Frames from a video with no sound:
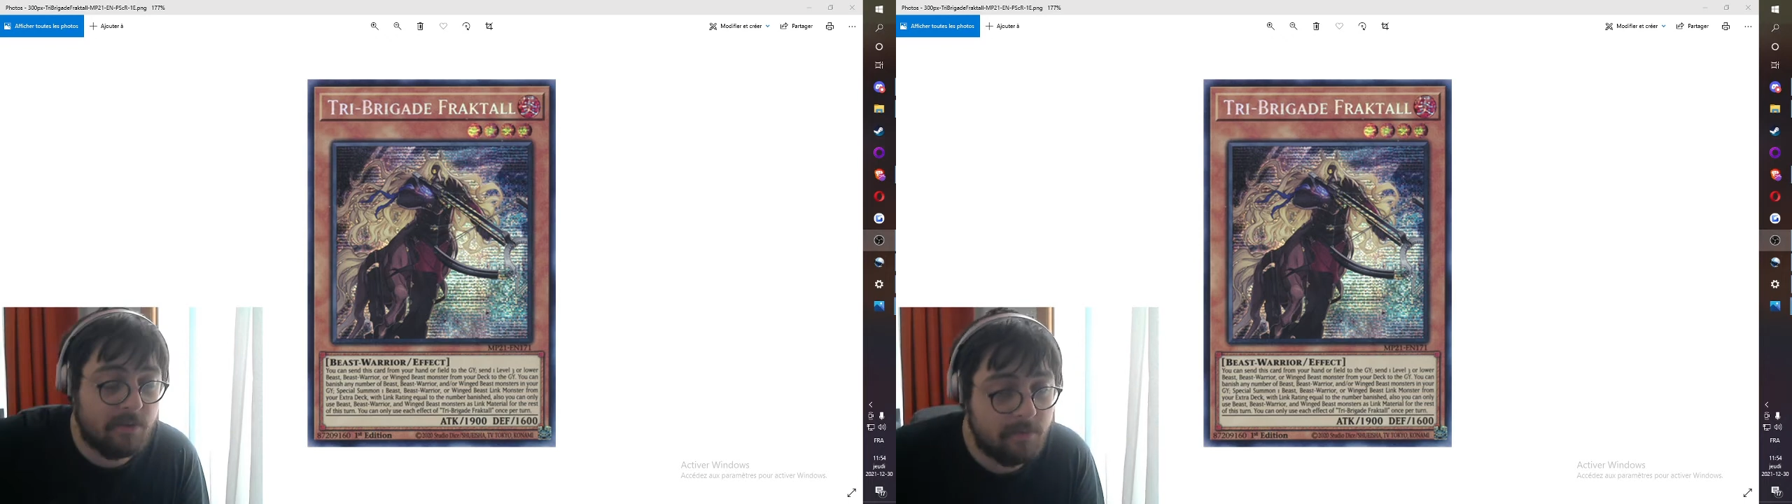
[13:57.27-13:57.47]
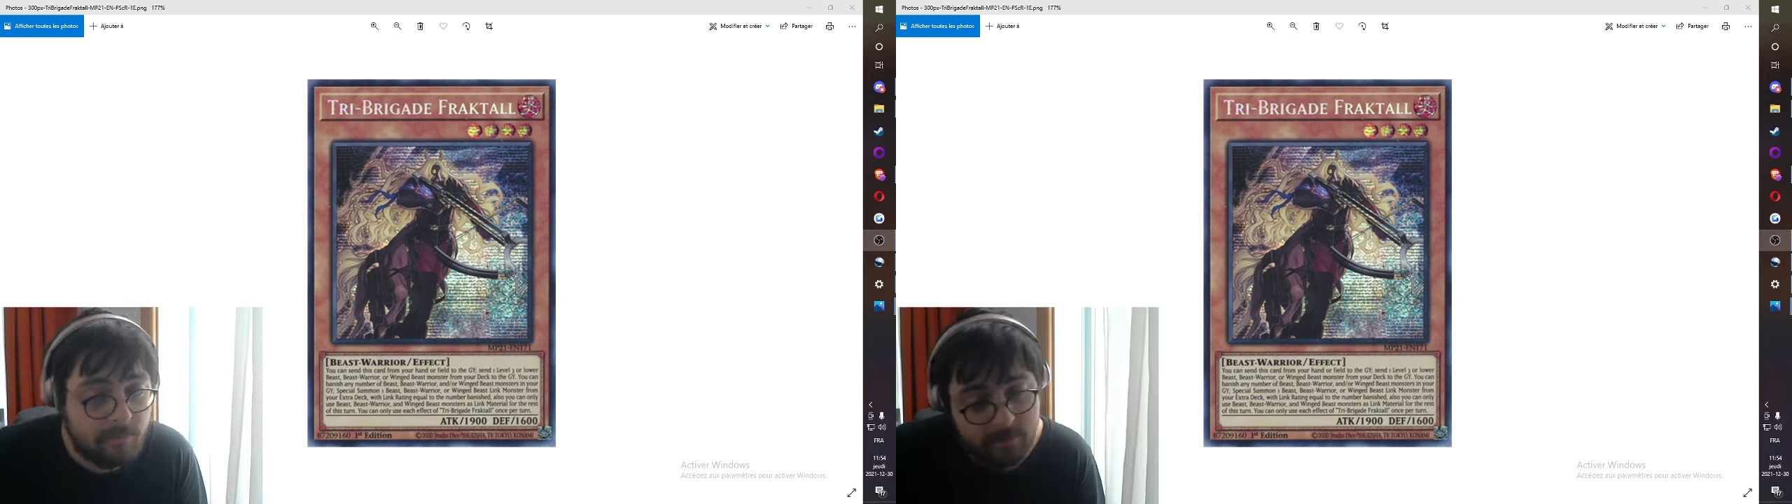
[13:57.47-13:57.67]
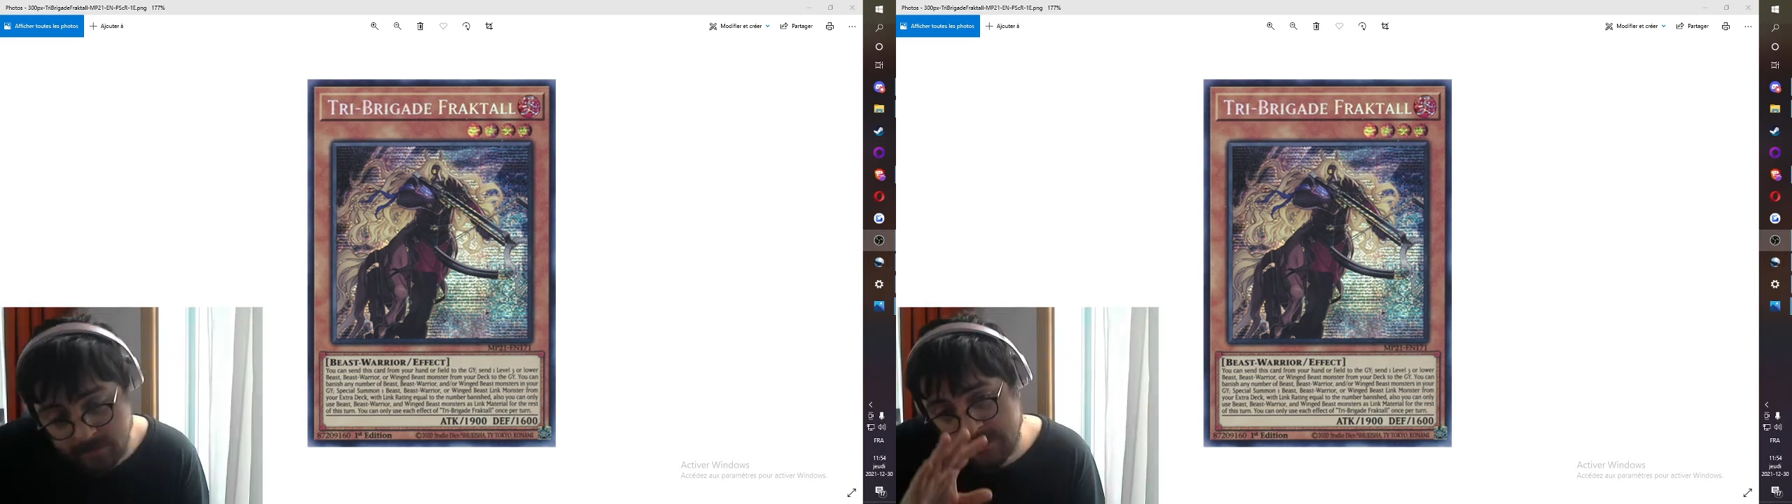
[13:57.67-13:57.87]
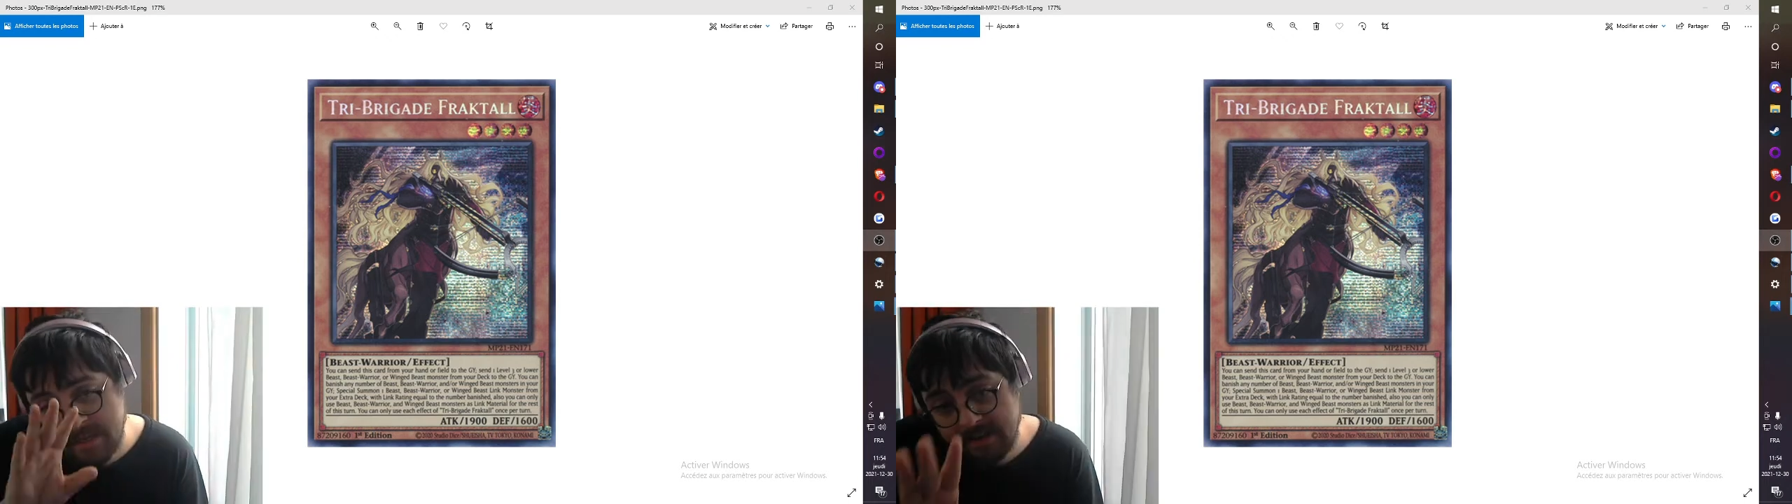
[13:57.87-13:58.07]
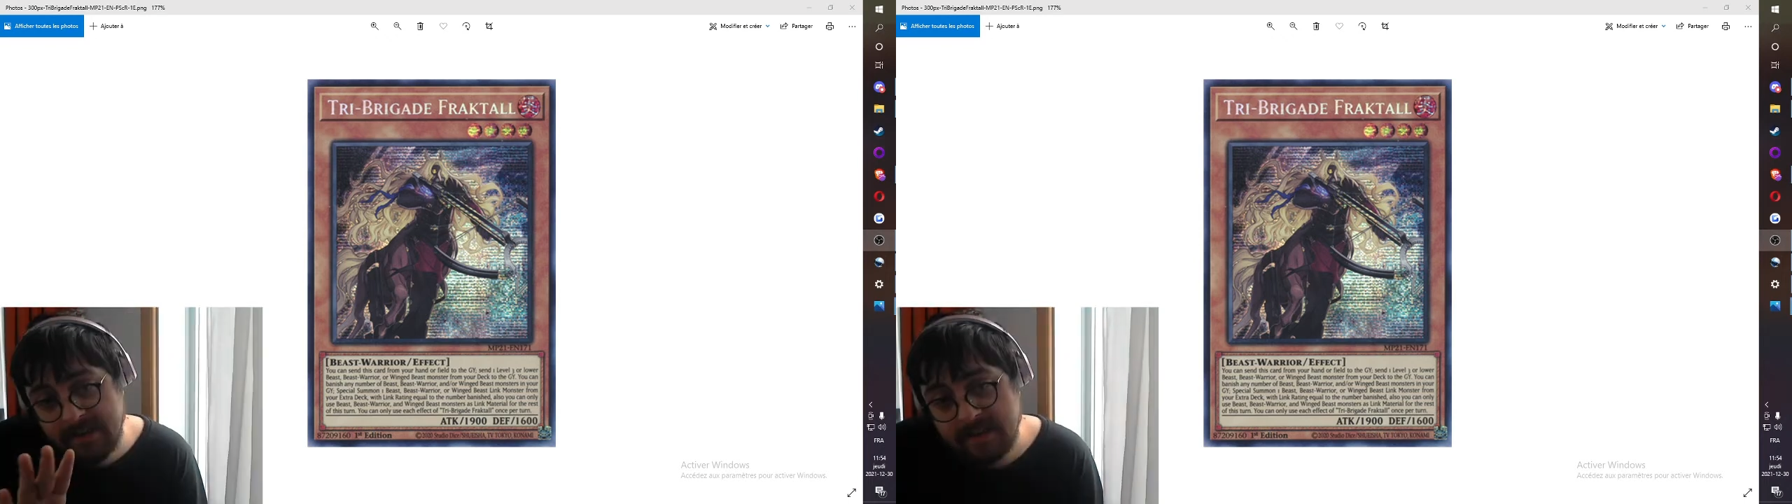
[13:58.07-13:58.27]
you
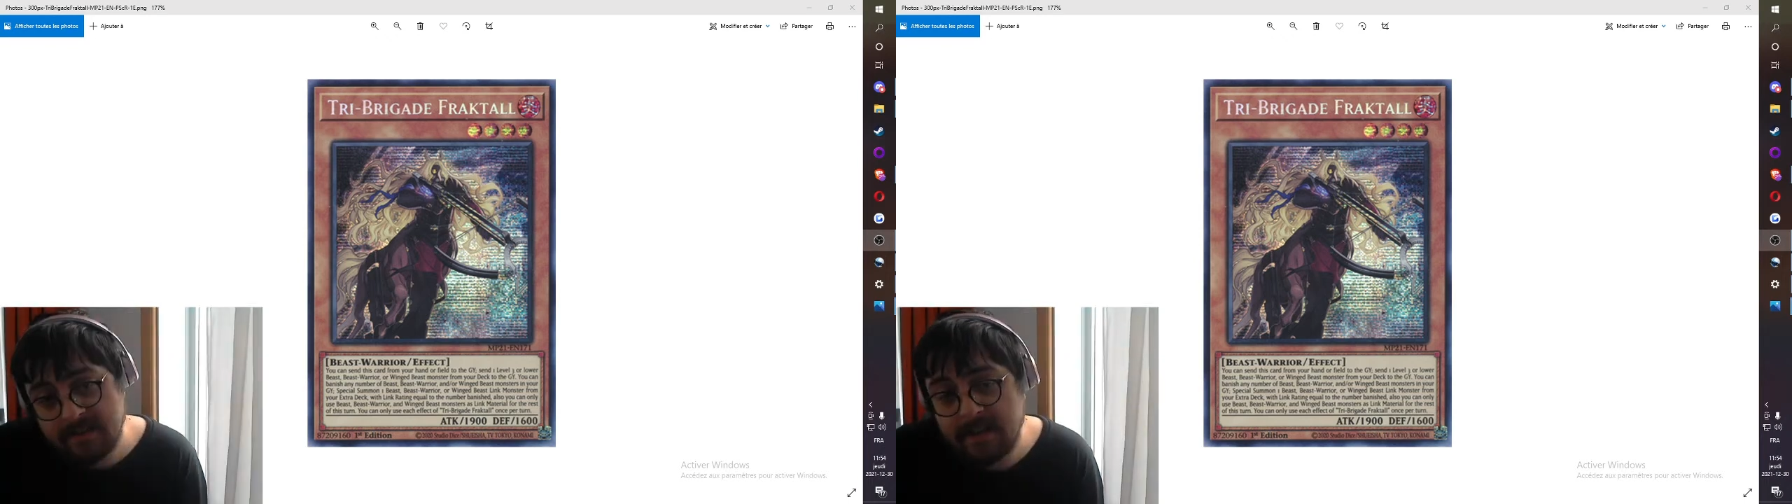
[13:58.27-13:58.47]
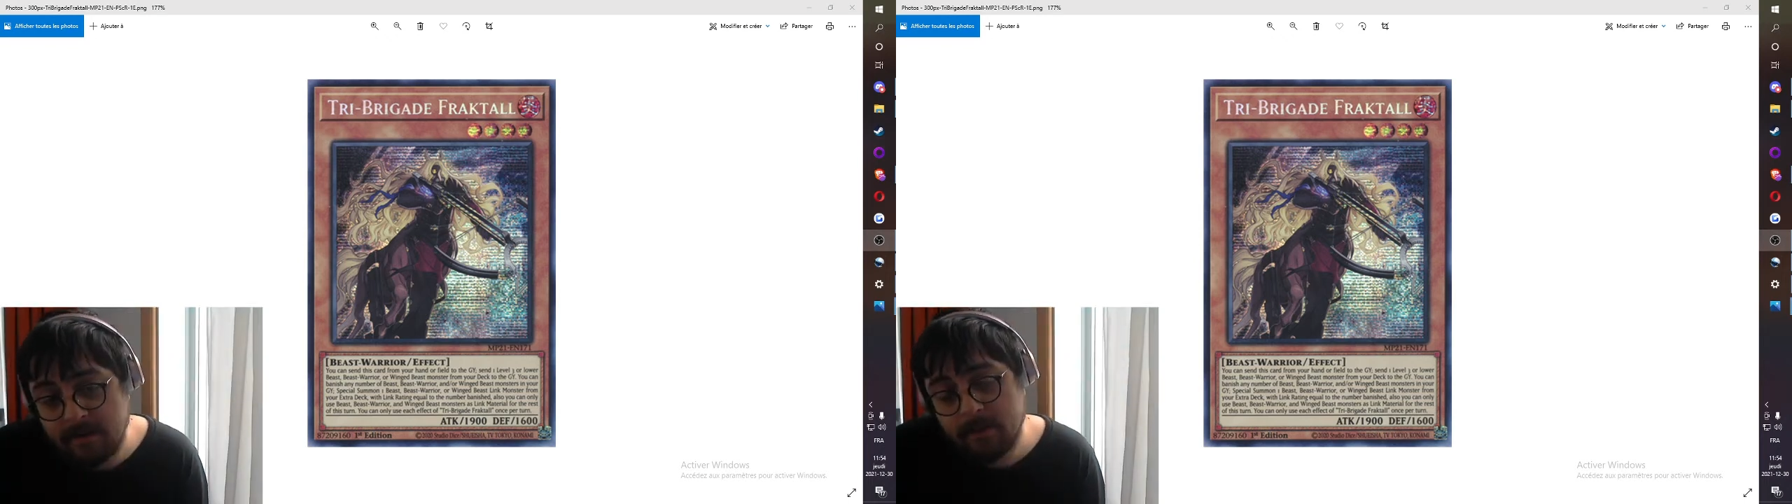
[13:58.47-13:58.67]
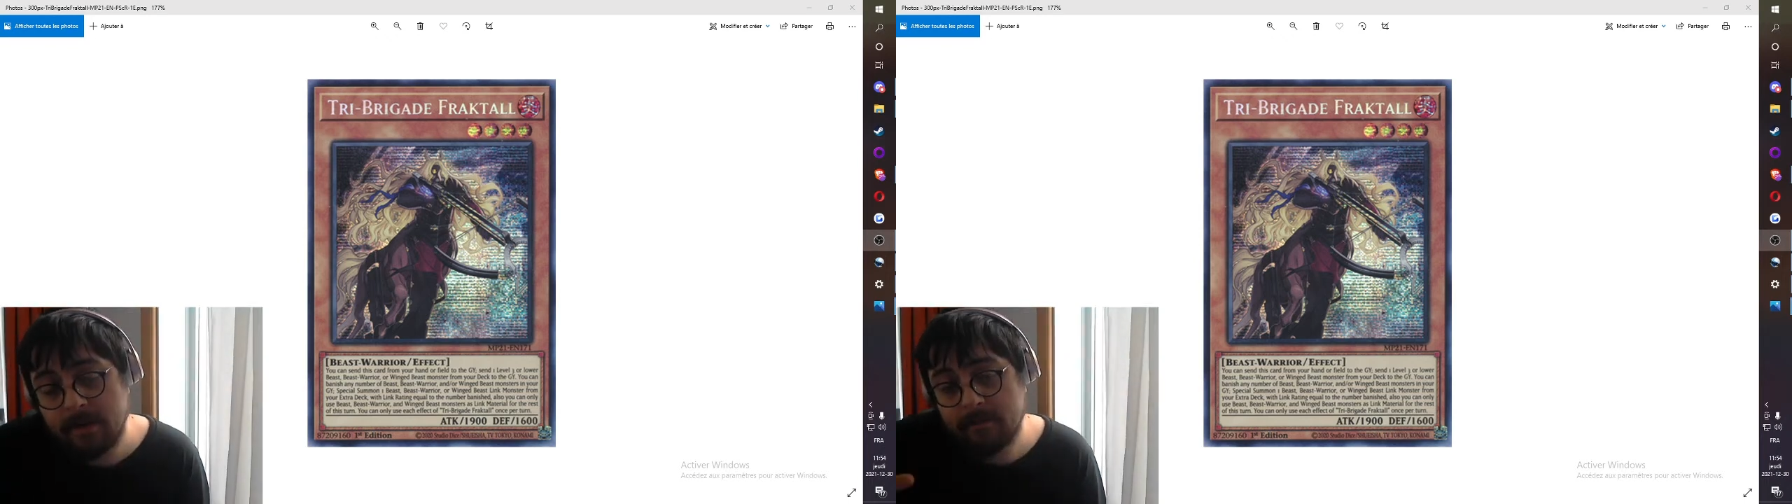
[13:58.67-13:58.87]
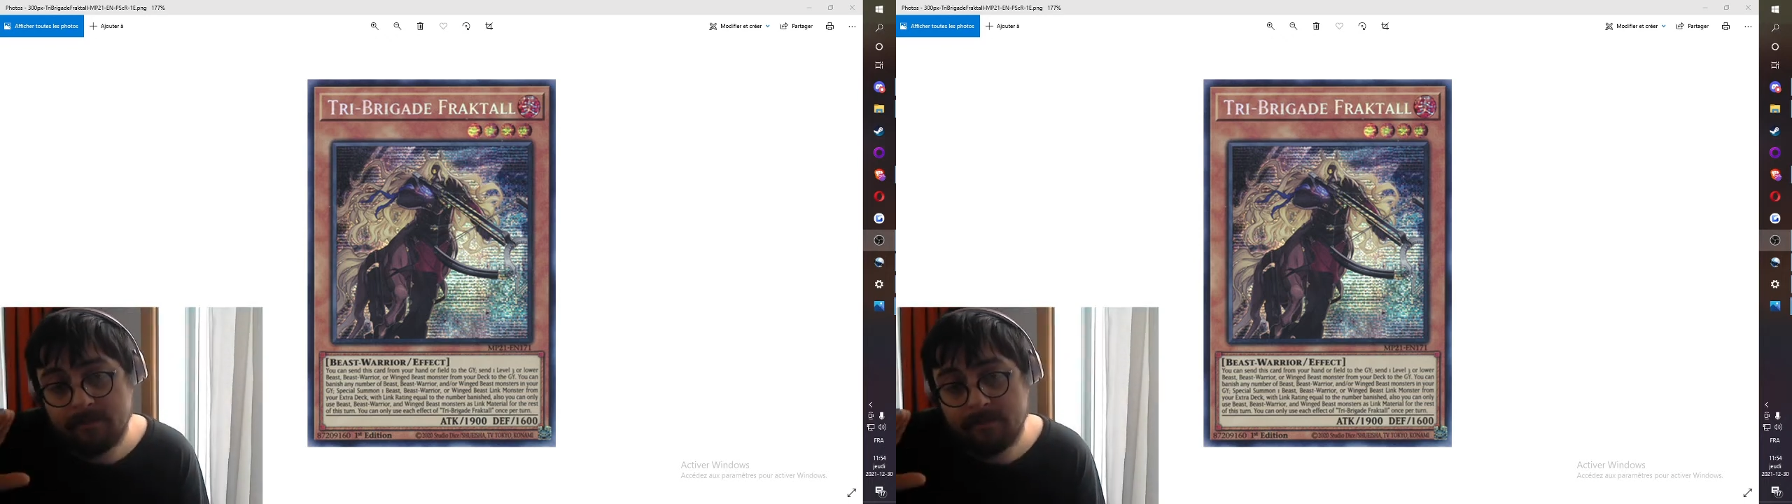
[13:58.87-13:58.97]
Tenki is at 1.